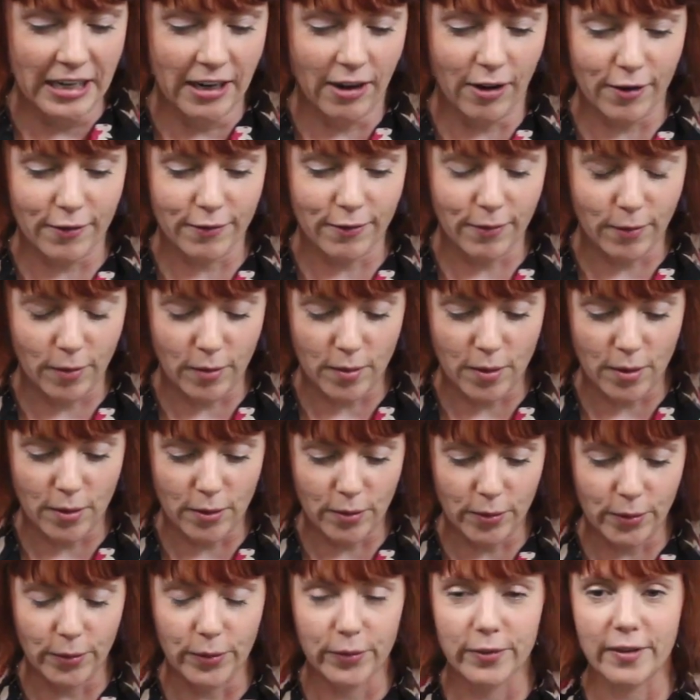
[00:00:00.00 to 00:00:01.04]

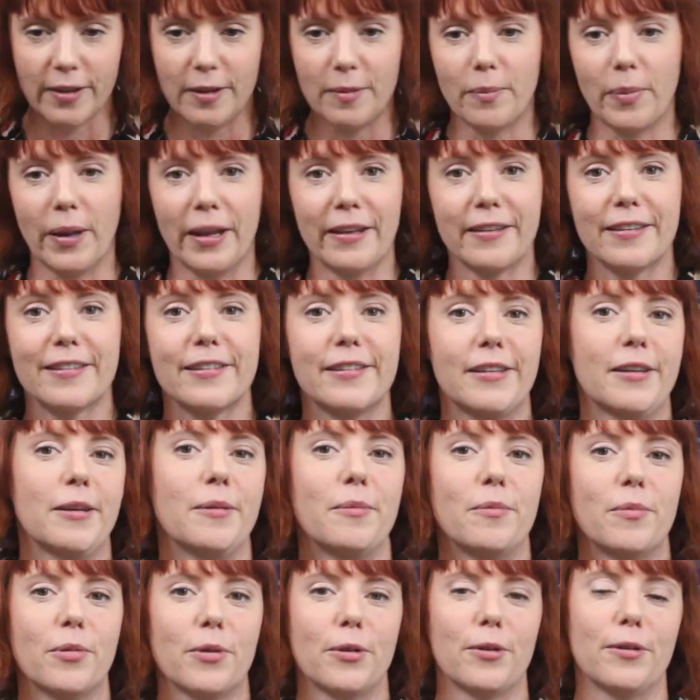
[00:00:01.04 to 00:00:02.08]
overalls and
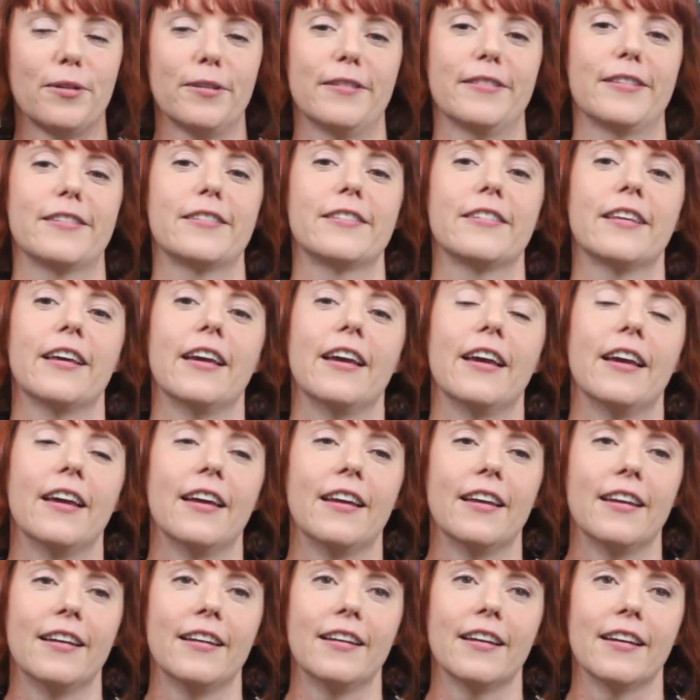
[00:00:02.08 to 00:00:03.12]
Blunston boots
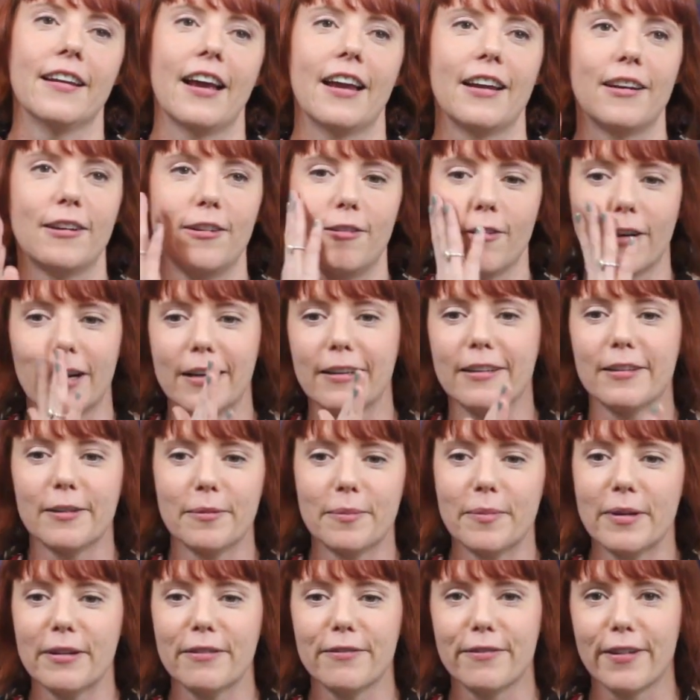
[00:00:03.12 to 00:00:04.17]
and had grease
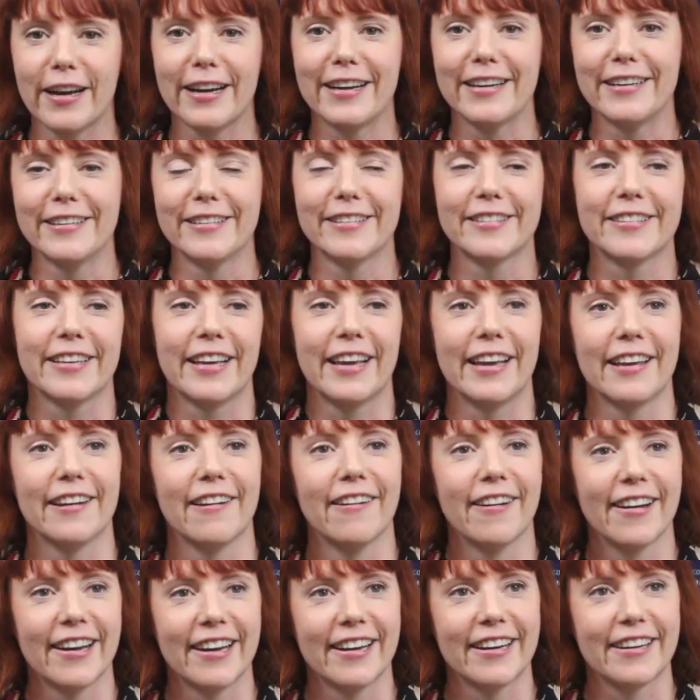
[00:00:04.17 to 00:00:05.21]
on my face, and
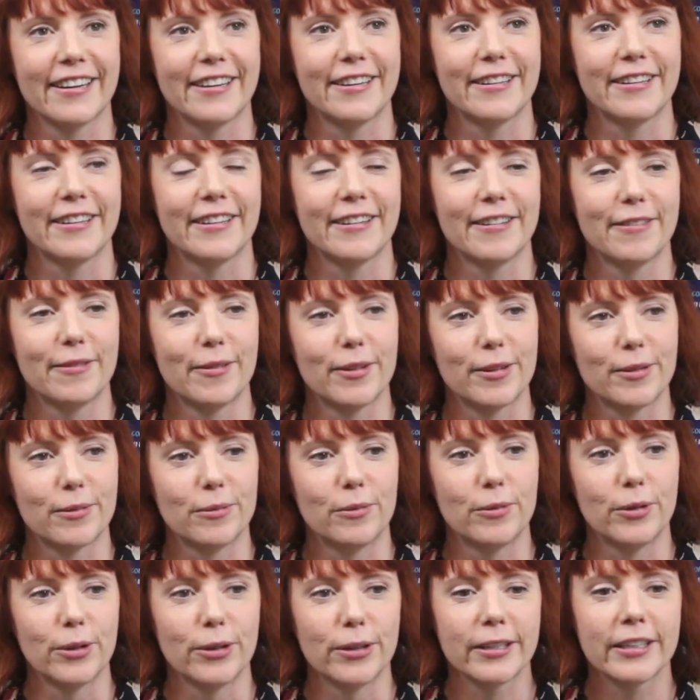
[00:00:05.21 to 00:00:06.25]
I was
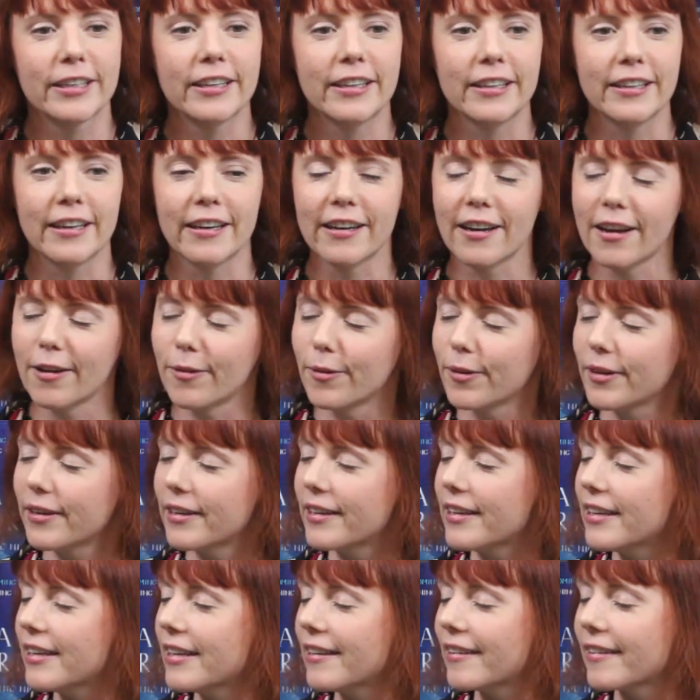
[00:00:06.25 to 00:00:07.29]
working, and I
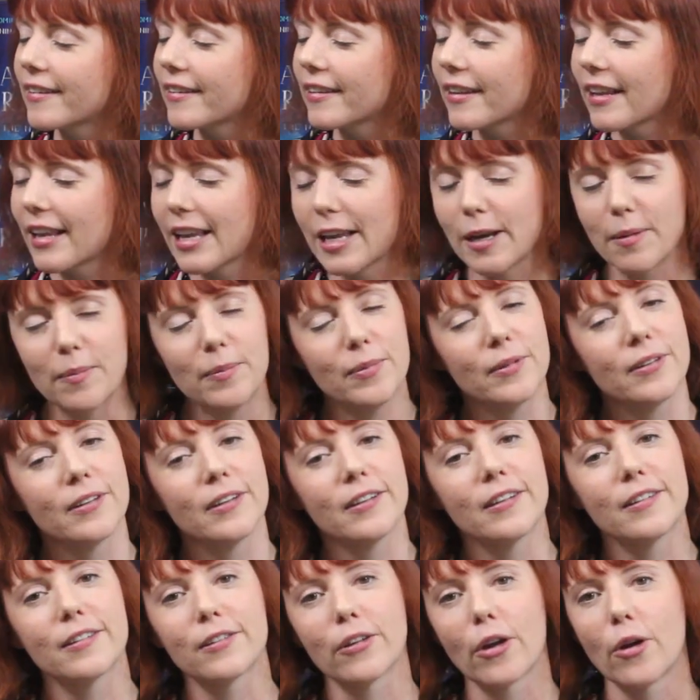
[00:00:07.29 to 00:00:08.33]
slept
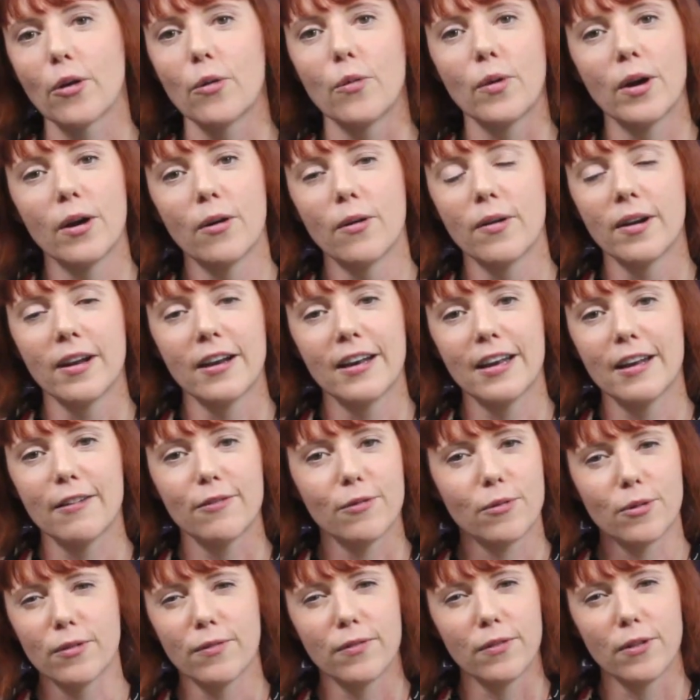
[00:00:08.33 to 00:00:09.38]
so well, and I never
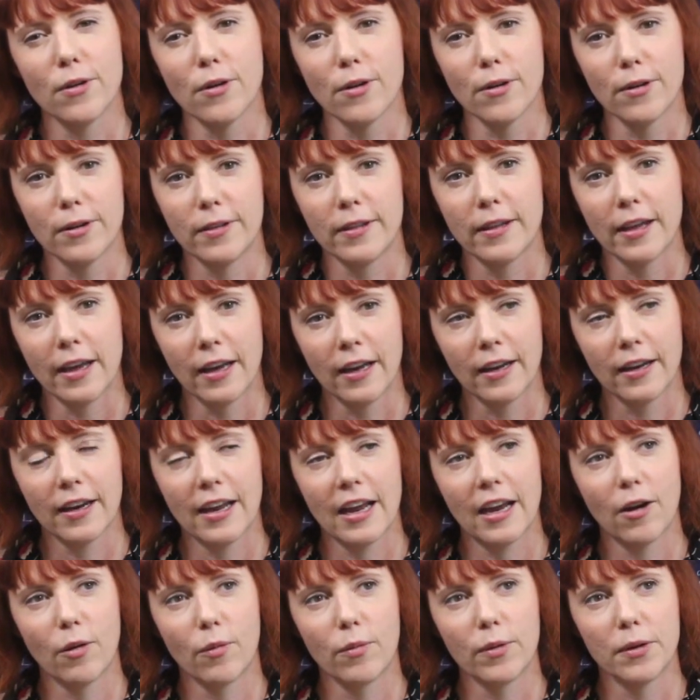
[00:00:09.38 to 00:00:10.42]
would have known that,
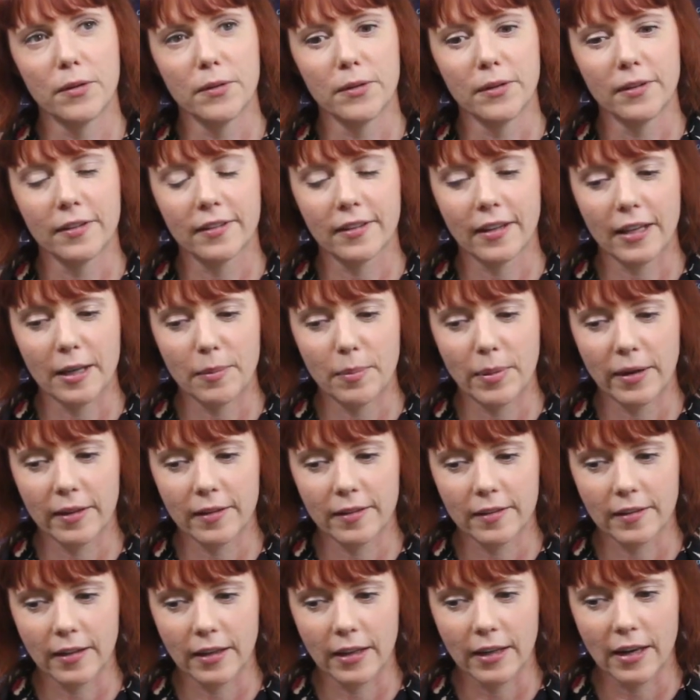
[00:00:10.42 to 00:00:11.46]
how well you sleep at
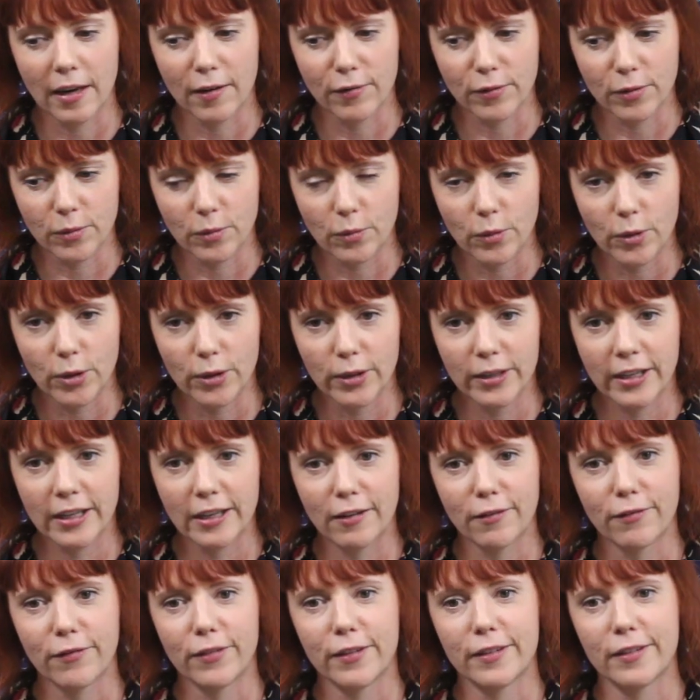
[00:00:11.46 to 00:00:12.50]
sea after
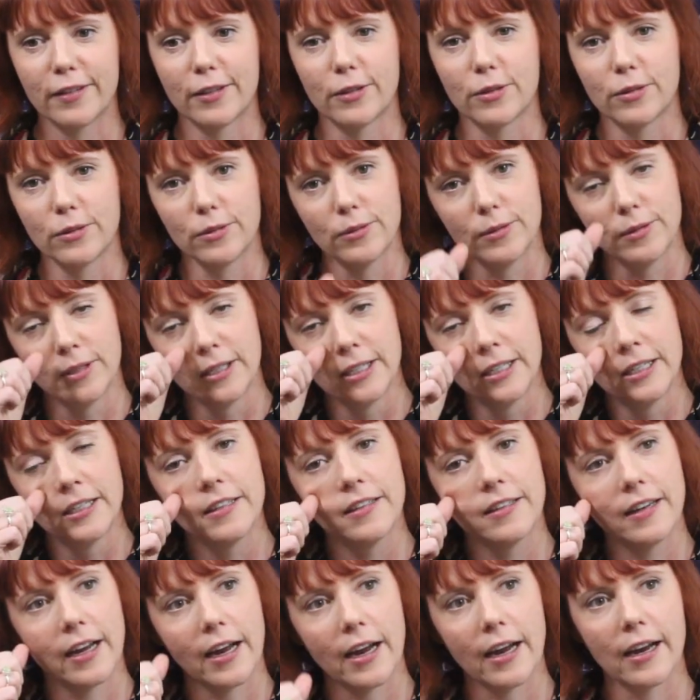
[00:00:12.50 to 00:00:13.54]
working a physical
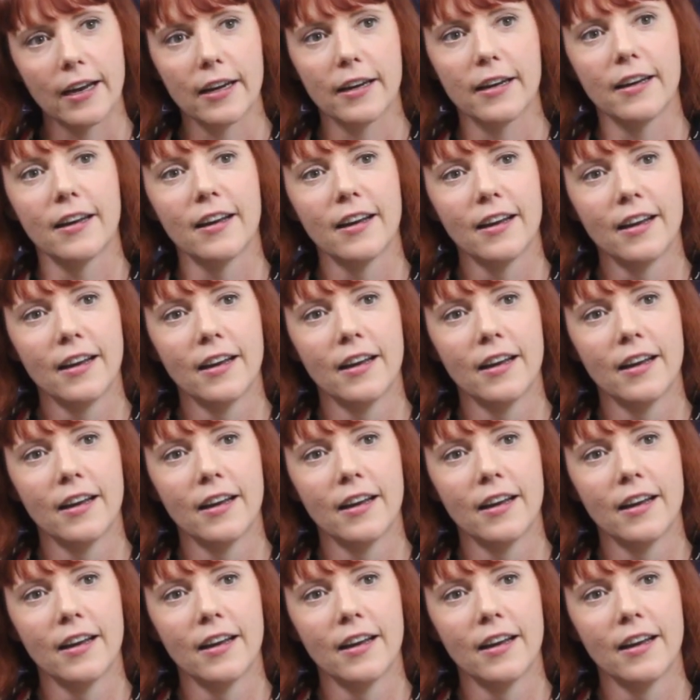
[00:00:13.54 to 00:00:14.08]
day.